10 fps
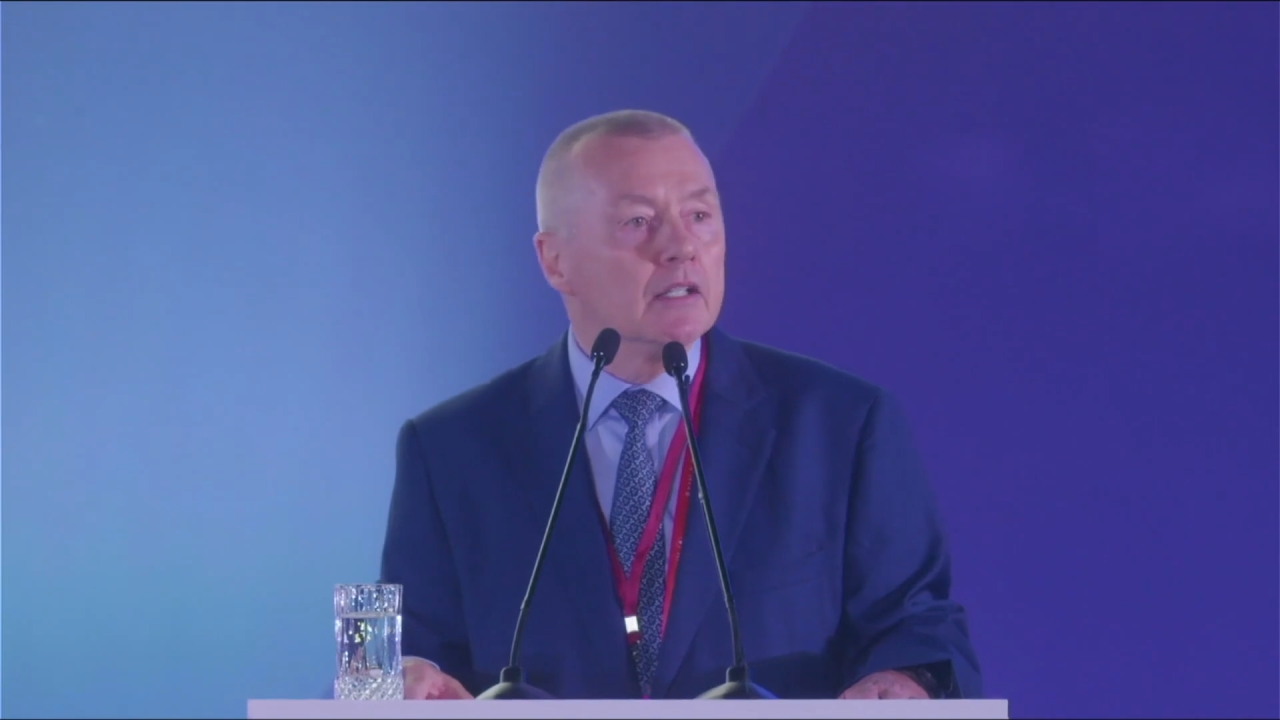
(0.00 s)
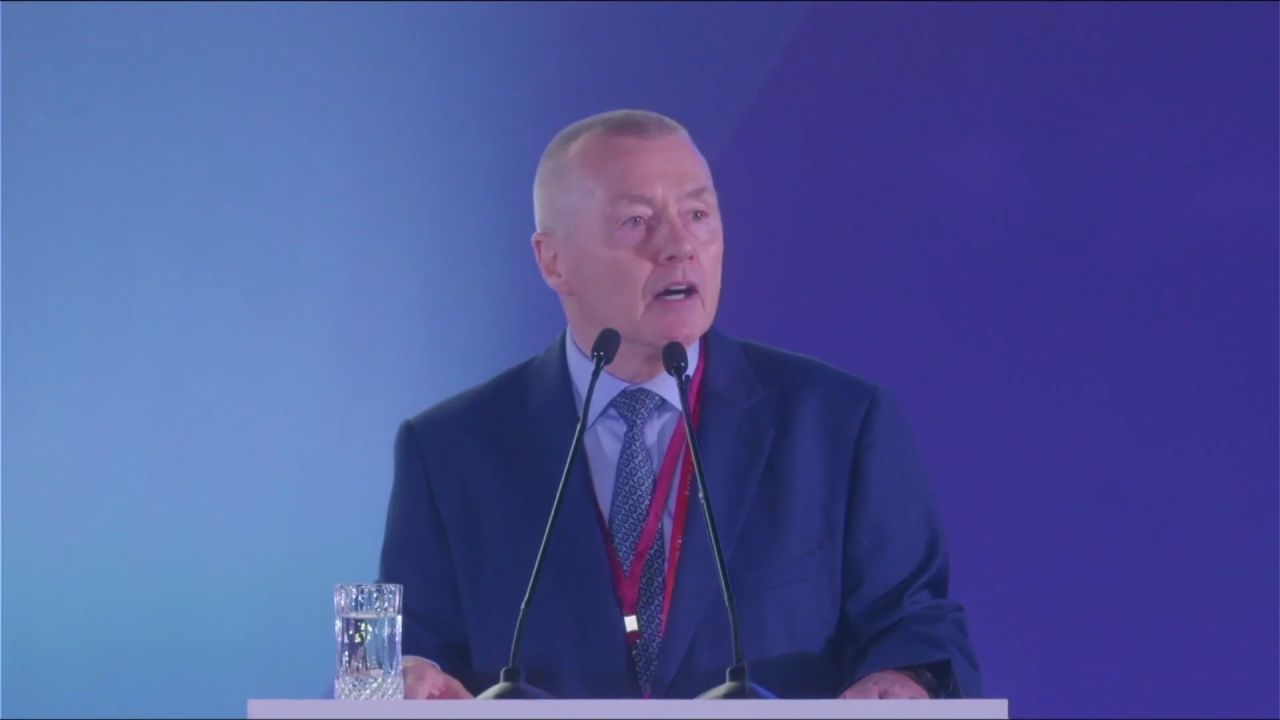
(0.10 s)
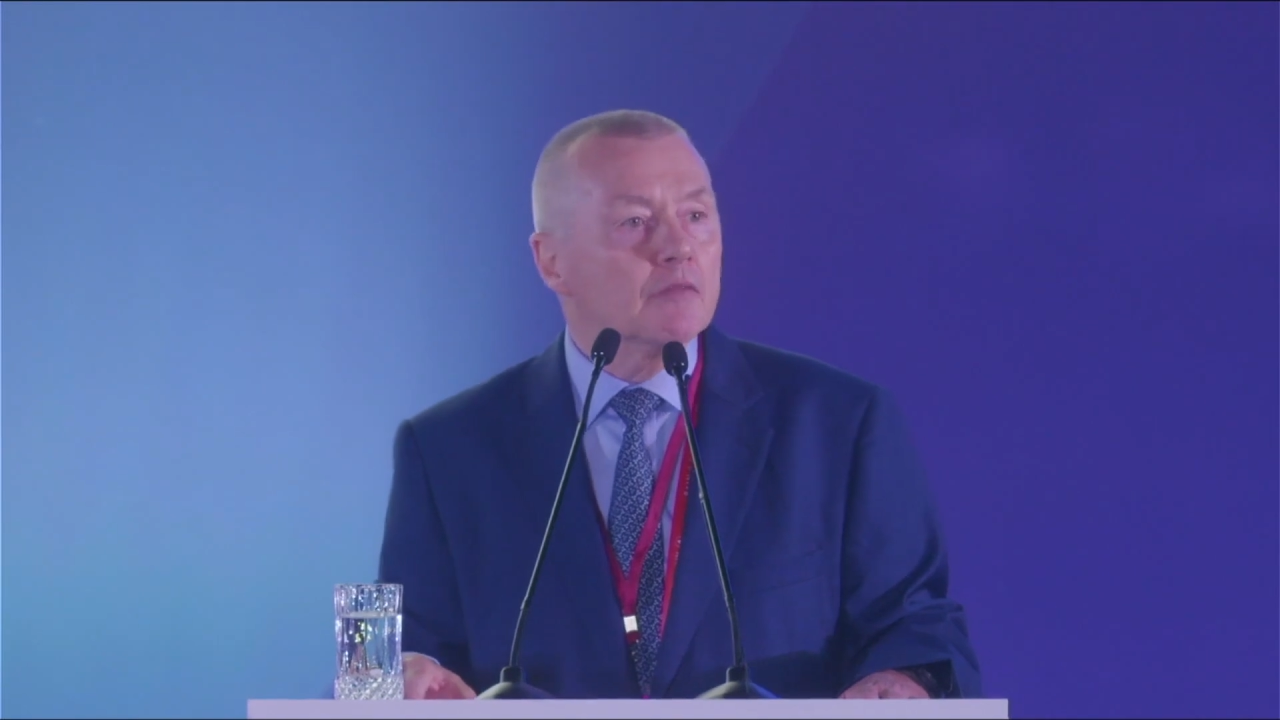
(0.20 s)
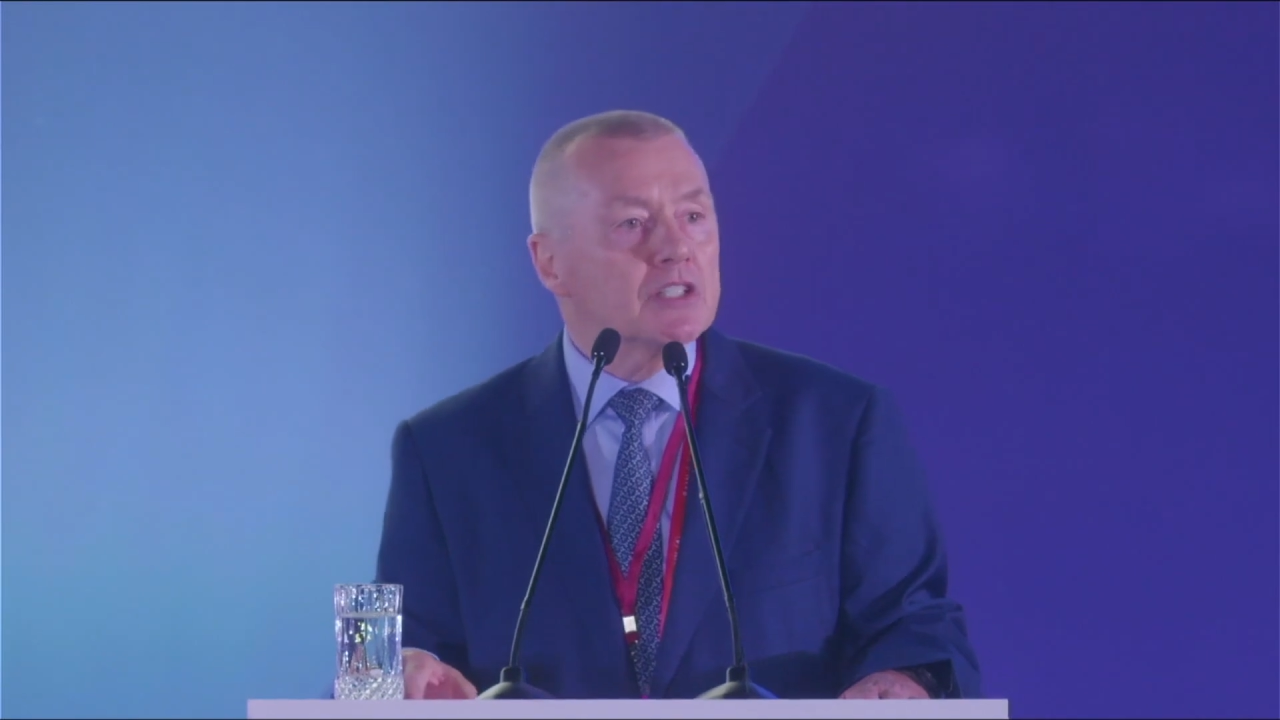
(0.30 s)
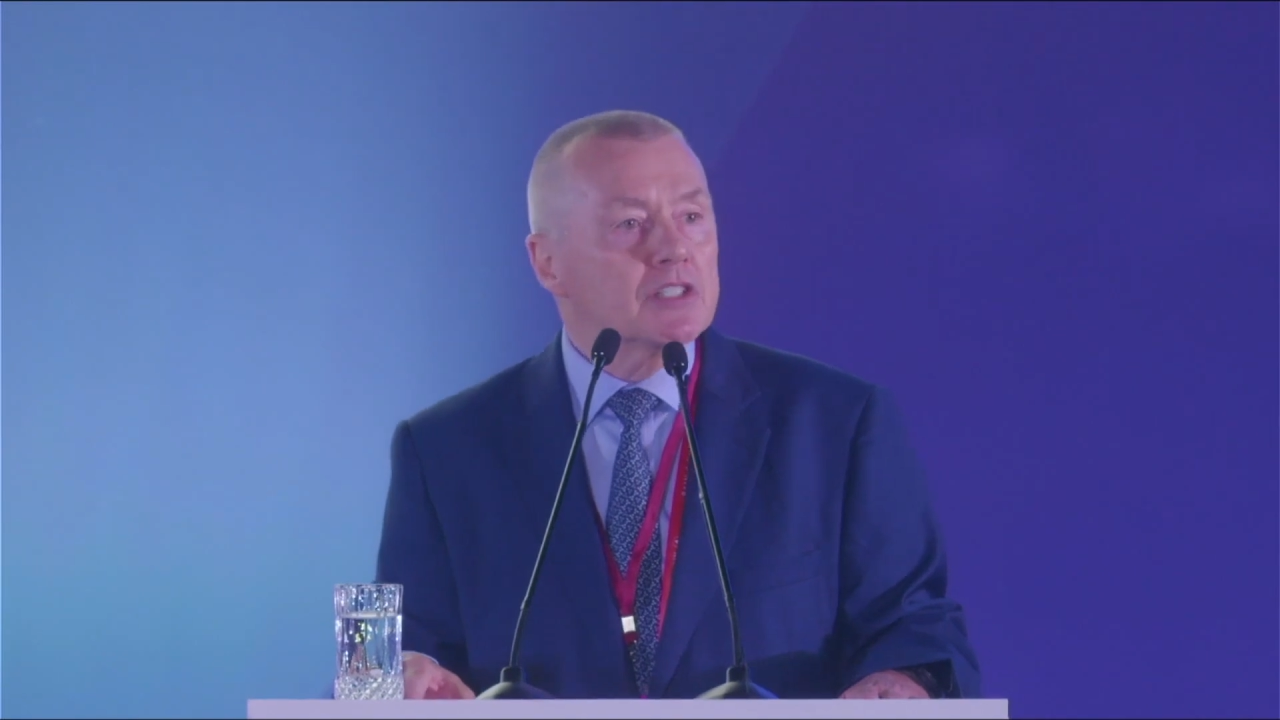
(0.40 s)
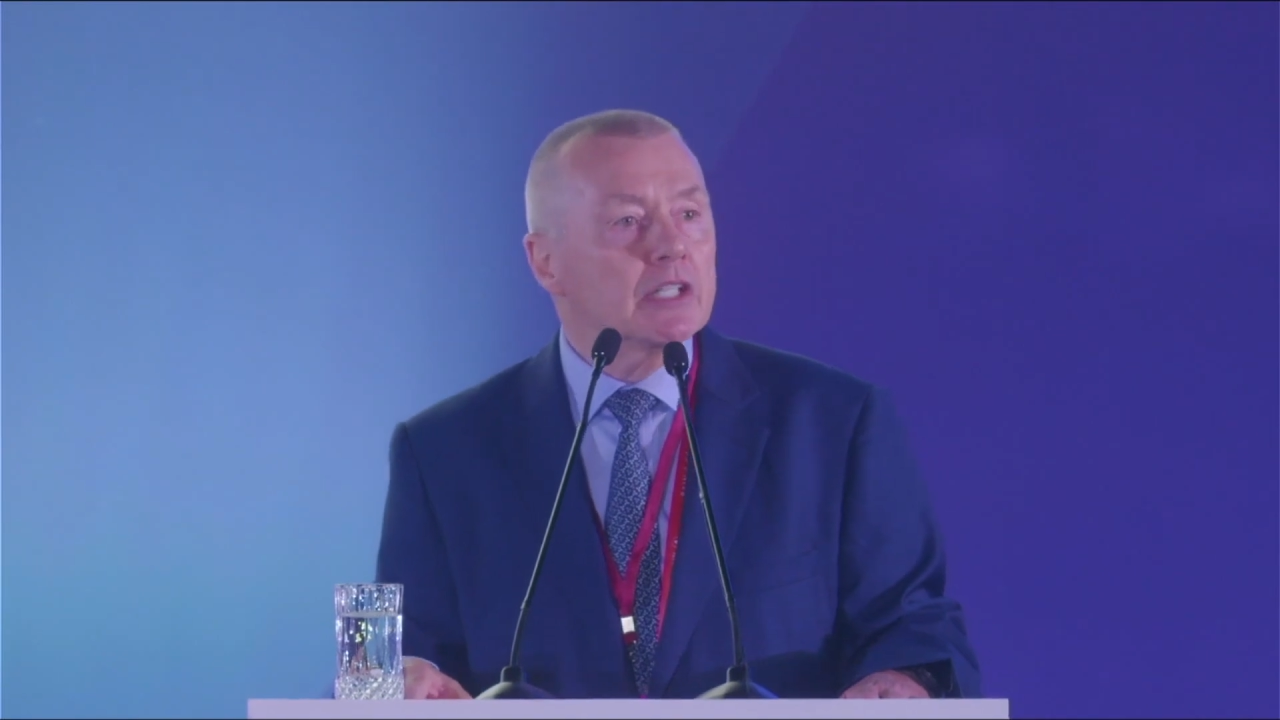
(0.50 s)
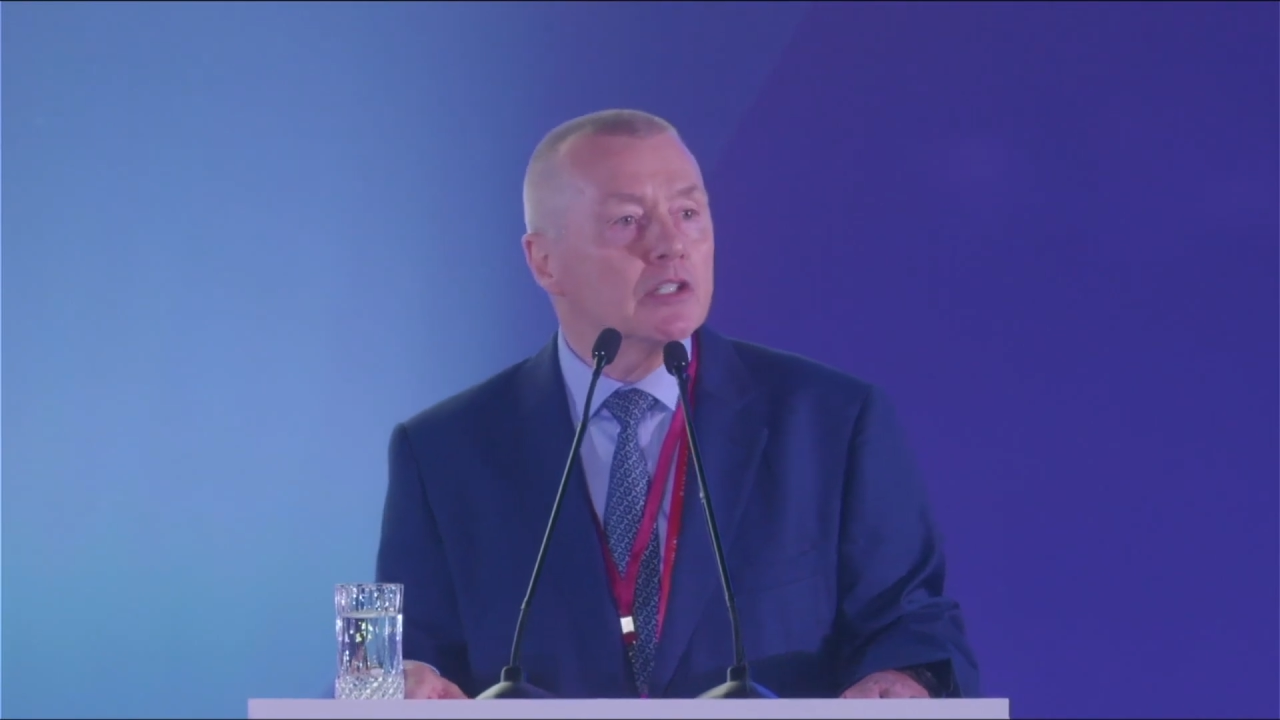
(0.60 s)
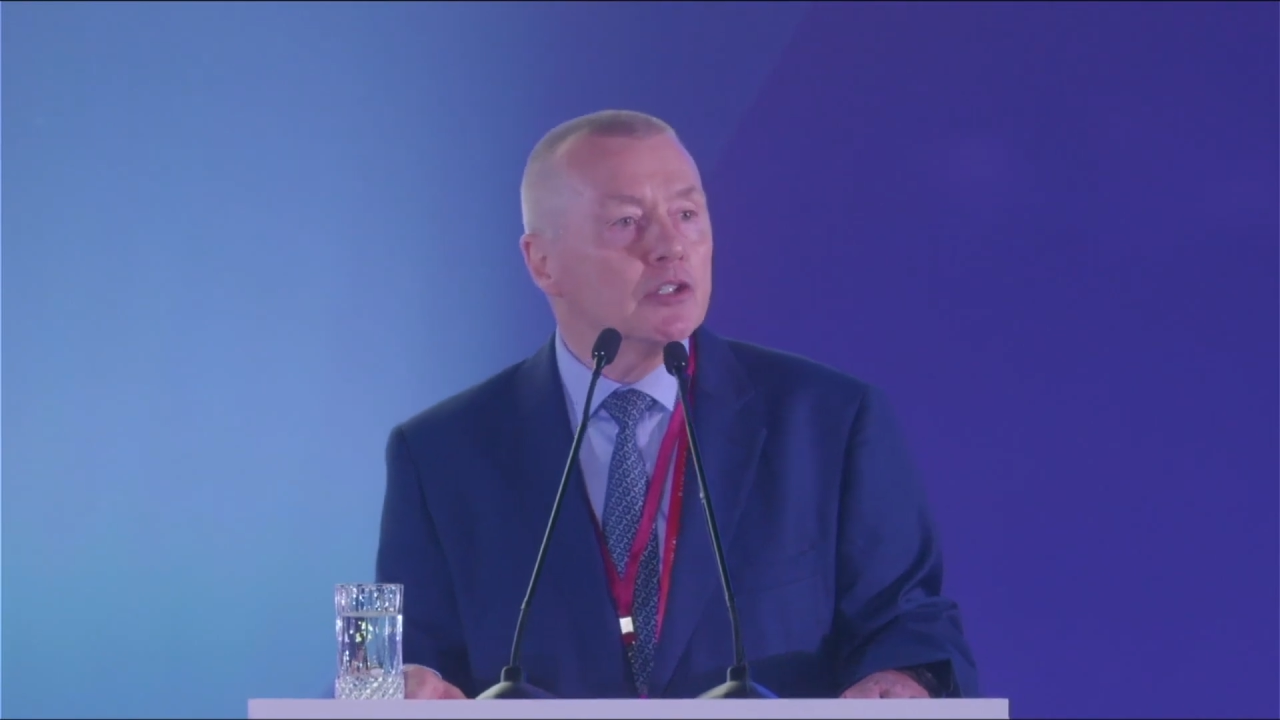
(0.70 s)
of the single